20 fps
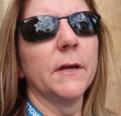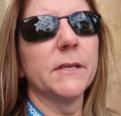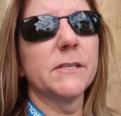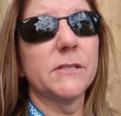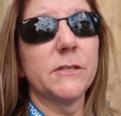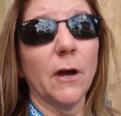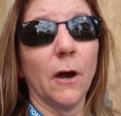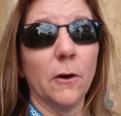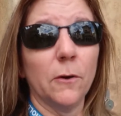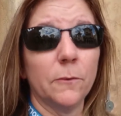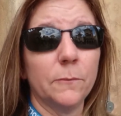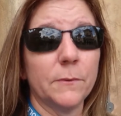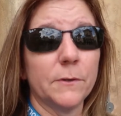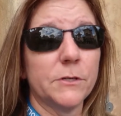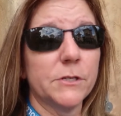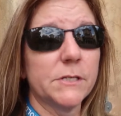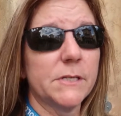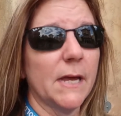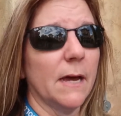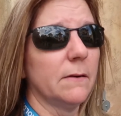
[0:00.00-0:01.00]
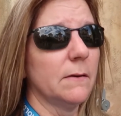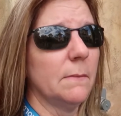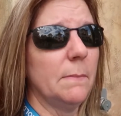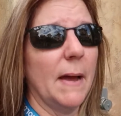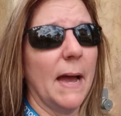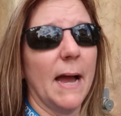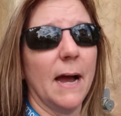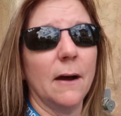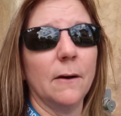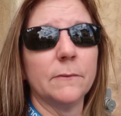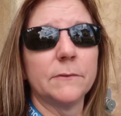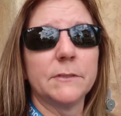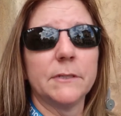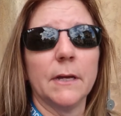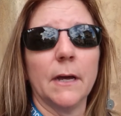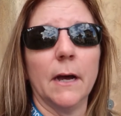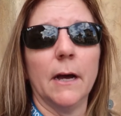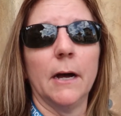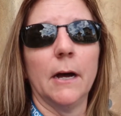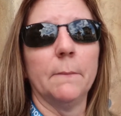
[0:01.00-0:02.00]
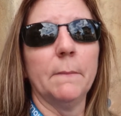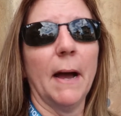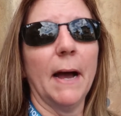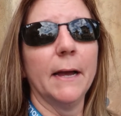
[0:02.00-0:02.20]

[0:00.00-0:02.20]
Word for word: It's Dawn We're Just Out and About. Um,